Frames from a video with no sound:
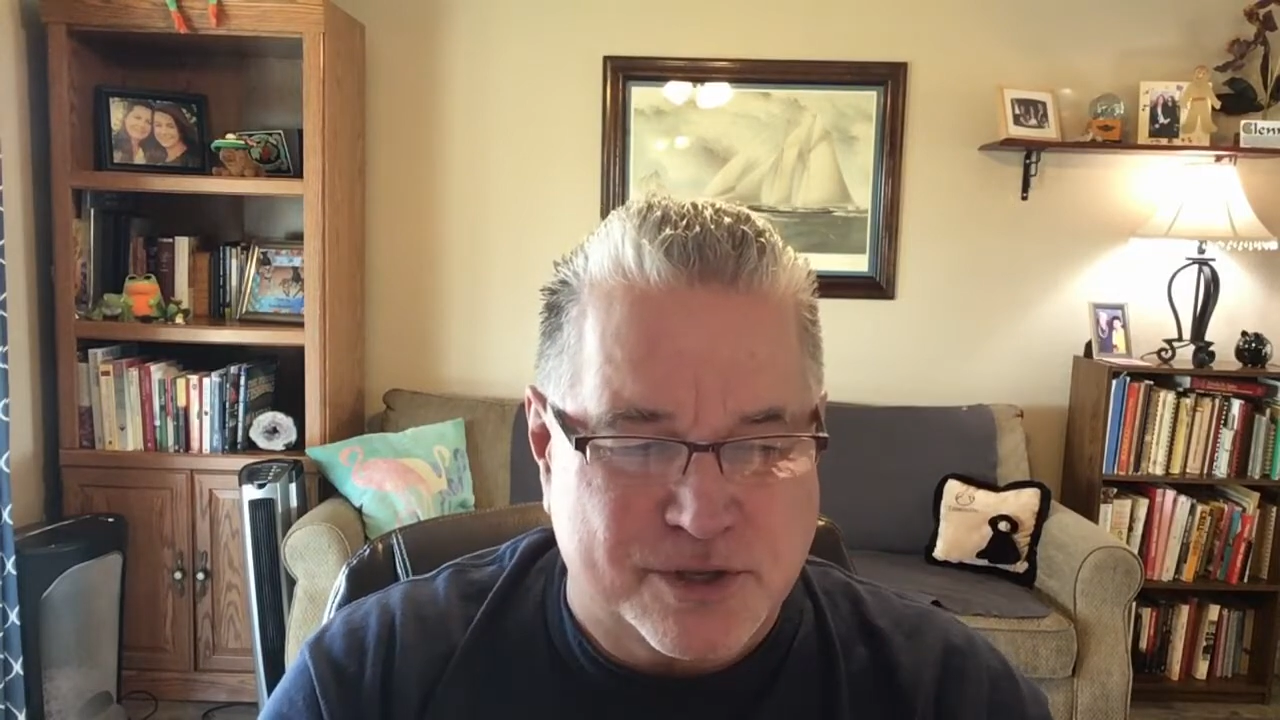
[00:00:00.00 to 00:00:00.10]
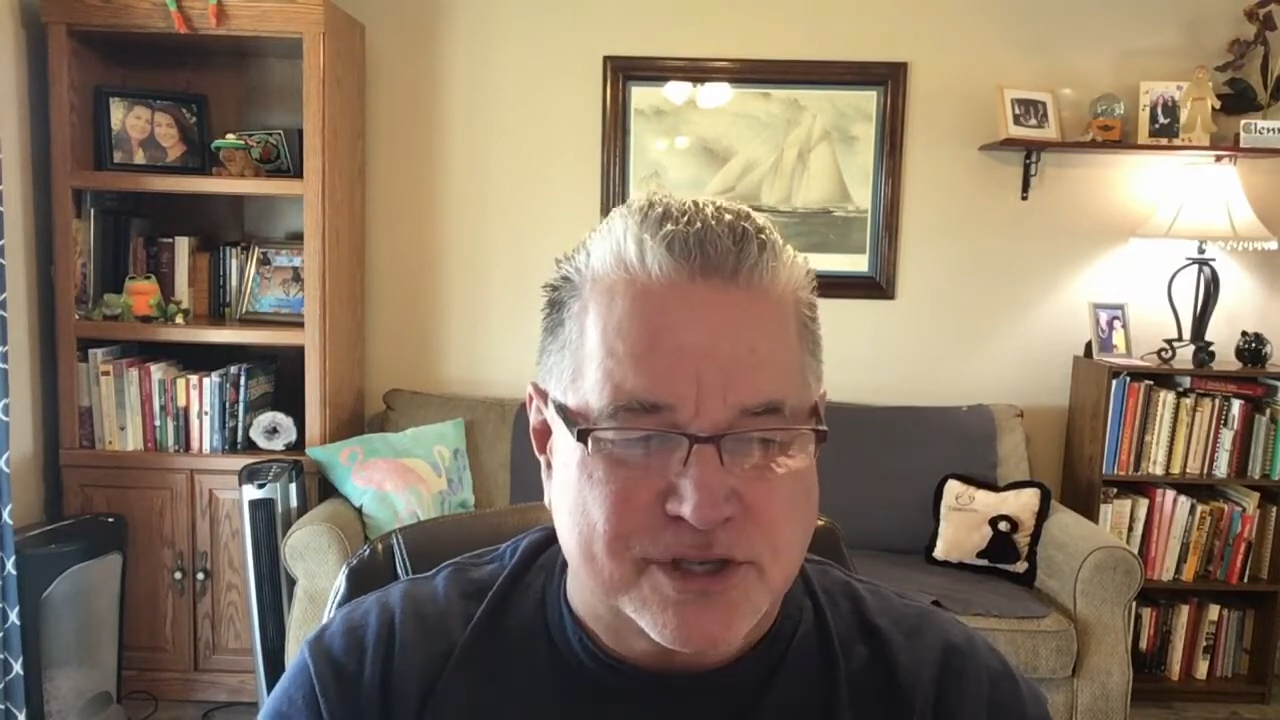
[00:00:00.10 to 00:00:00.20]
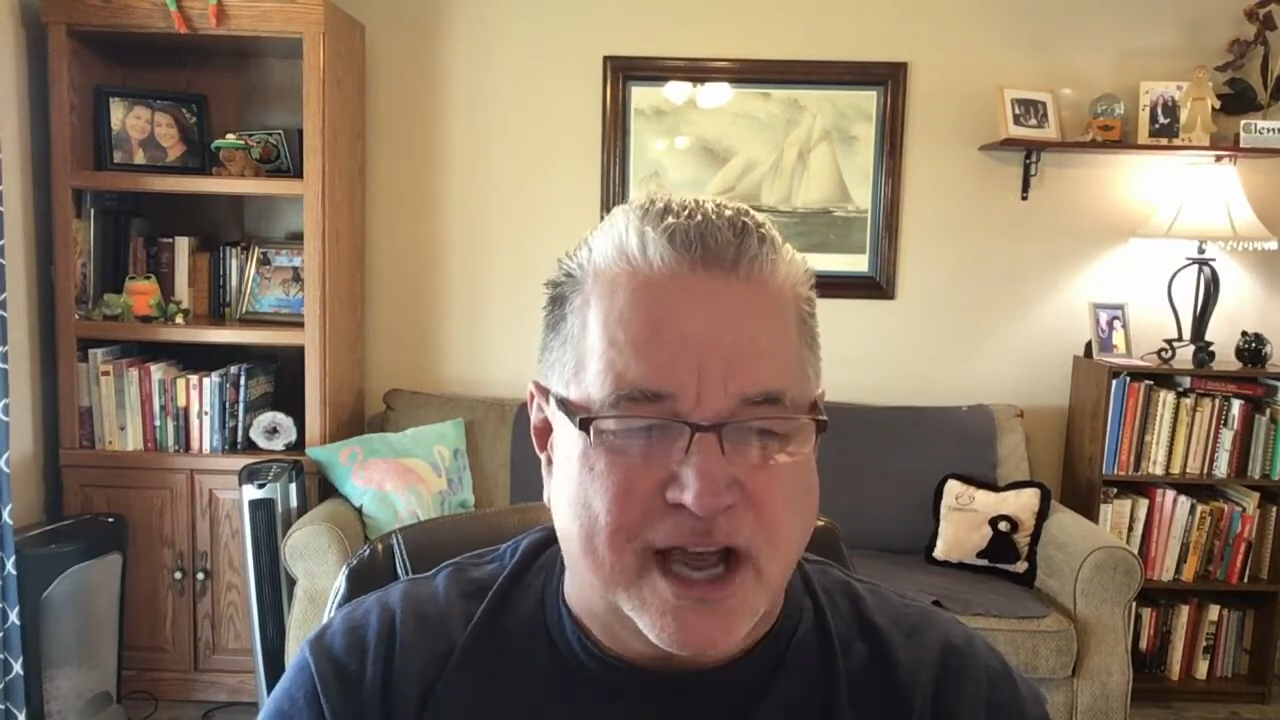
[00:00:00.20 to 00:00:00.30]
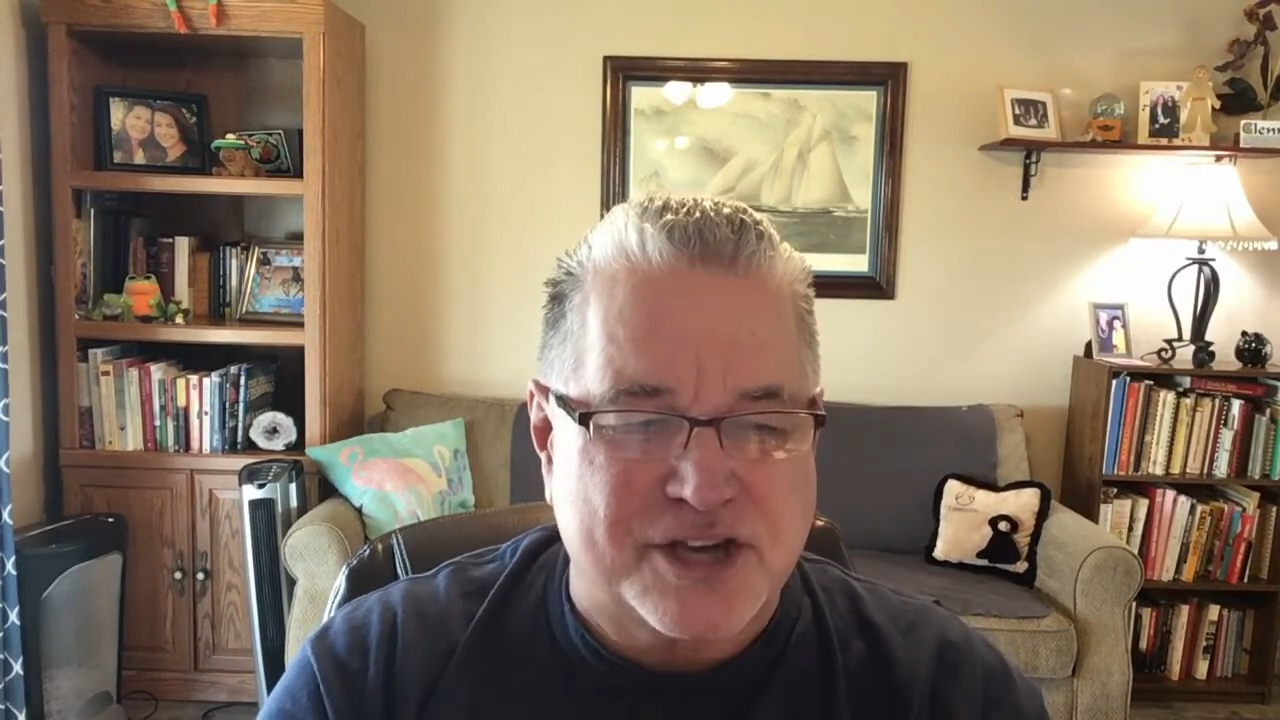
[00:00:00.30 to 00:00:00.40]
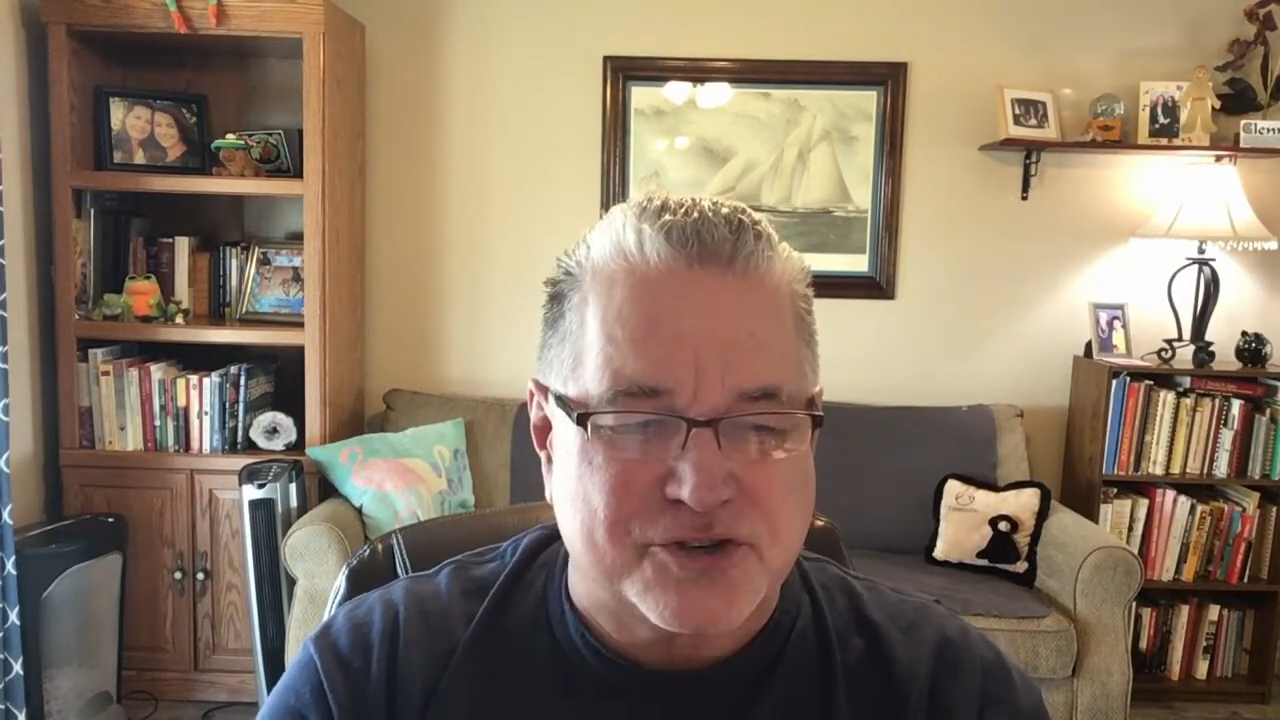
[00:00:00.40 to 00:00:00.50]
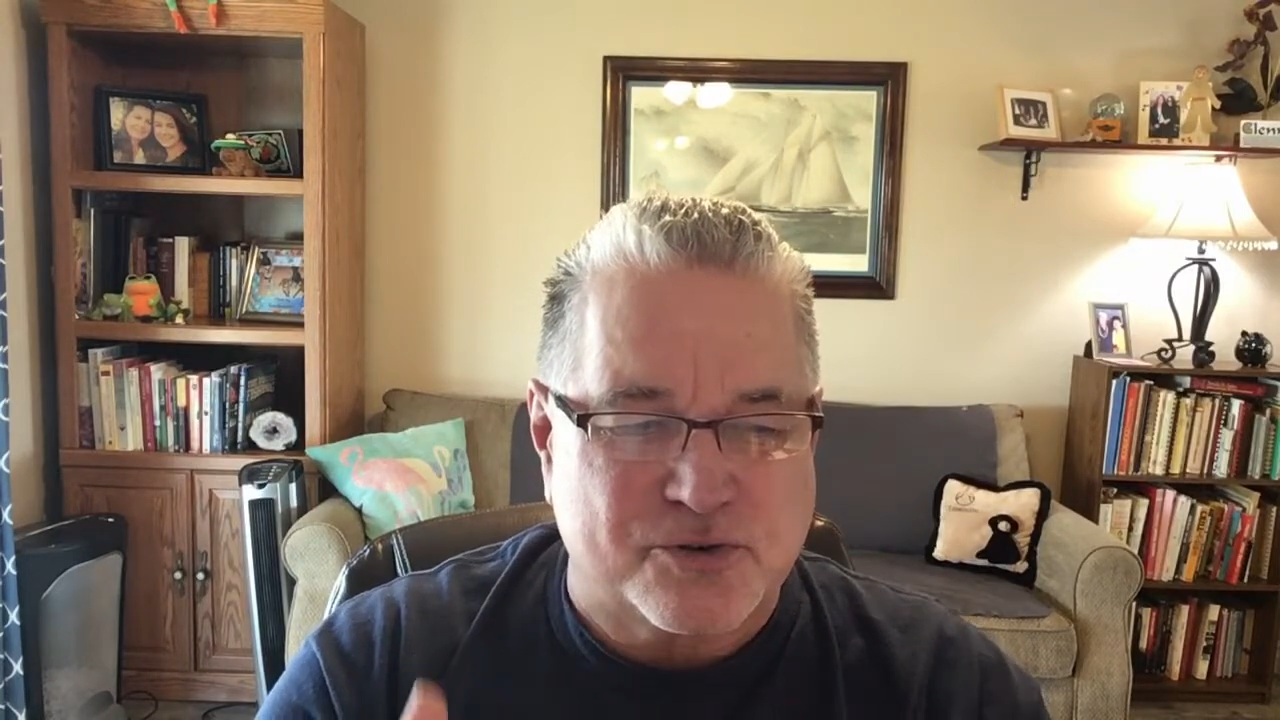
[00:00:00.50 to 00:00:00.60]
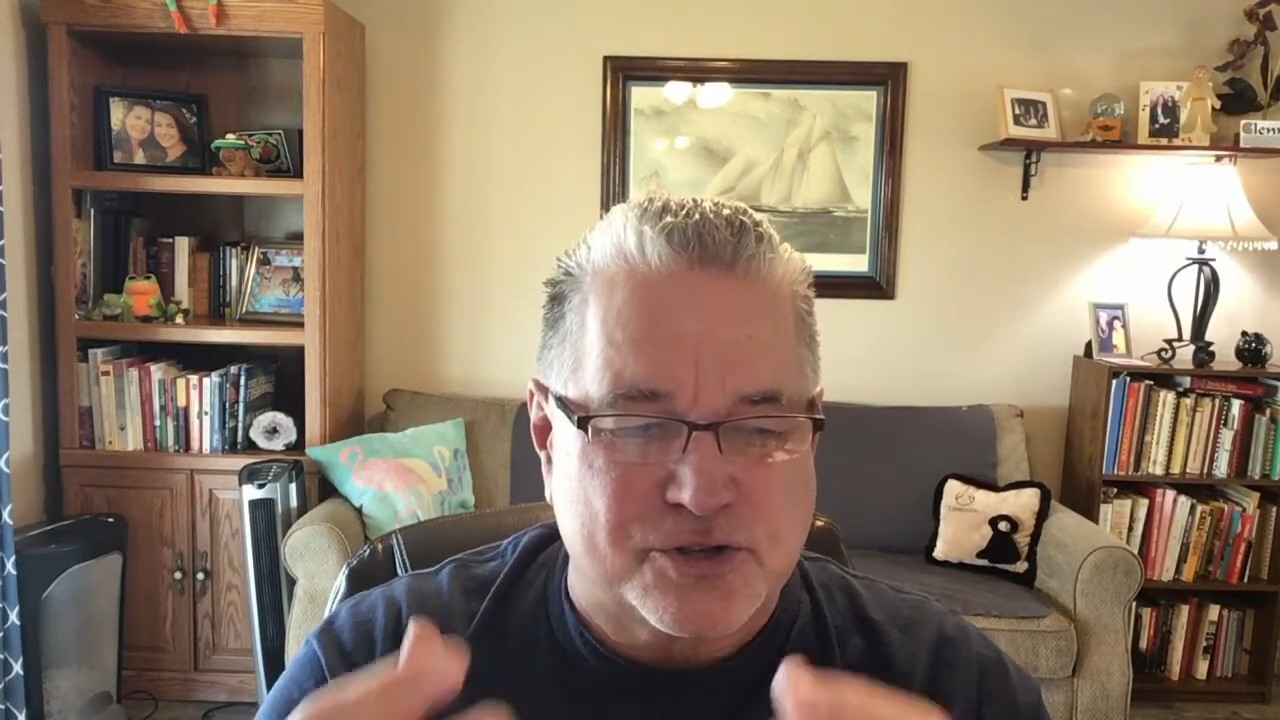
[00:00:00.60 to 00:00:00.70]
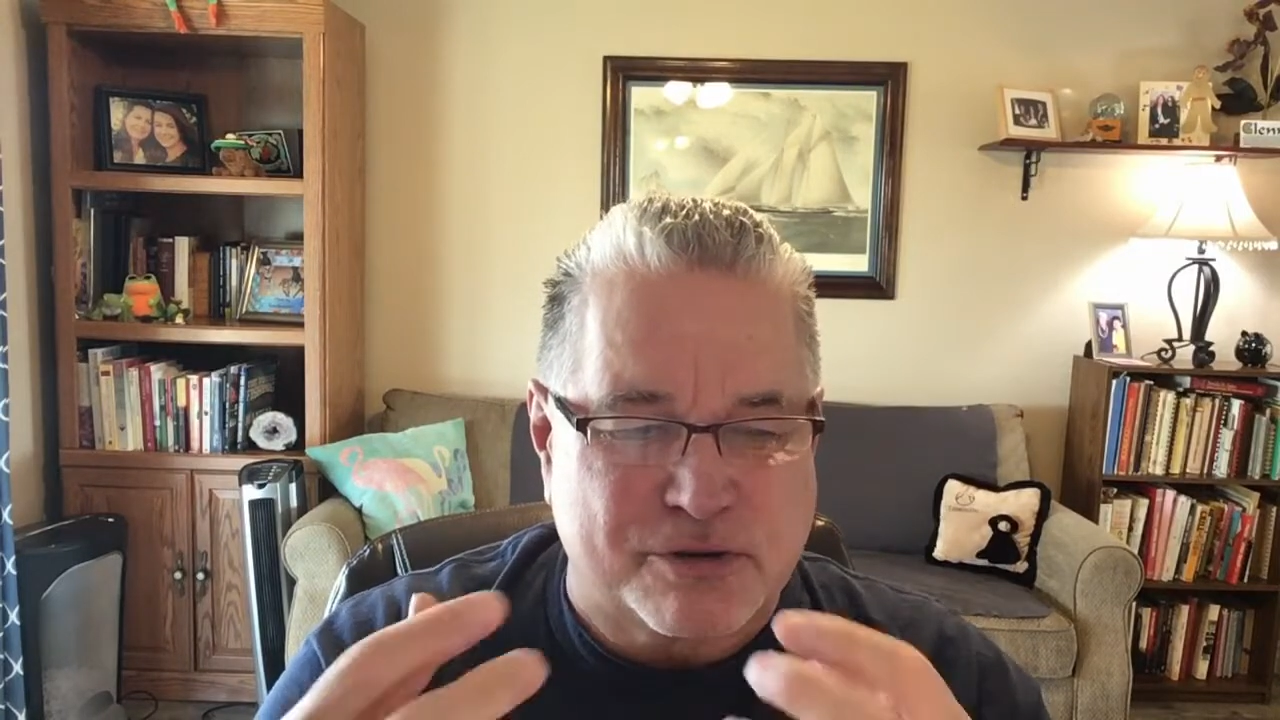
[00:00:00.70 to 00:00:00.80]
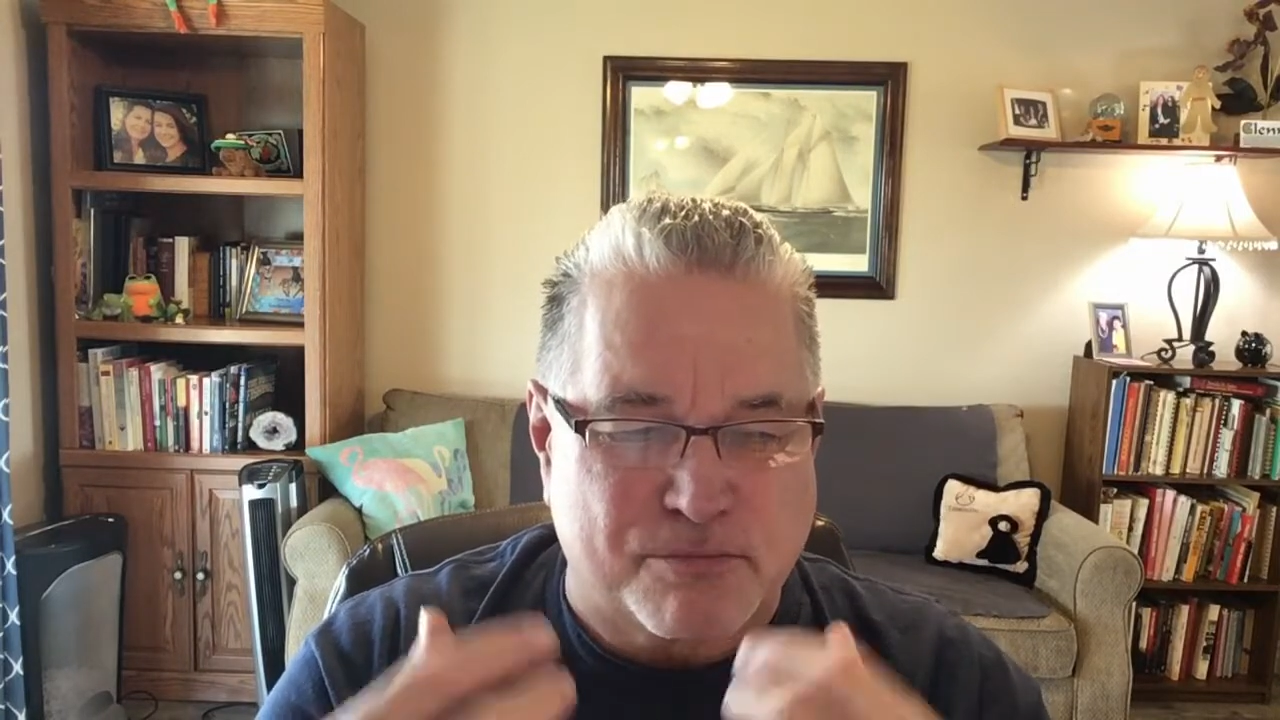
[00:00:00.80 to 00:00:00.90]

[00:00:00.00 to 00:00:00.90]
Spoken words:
his nostrils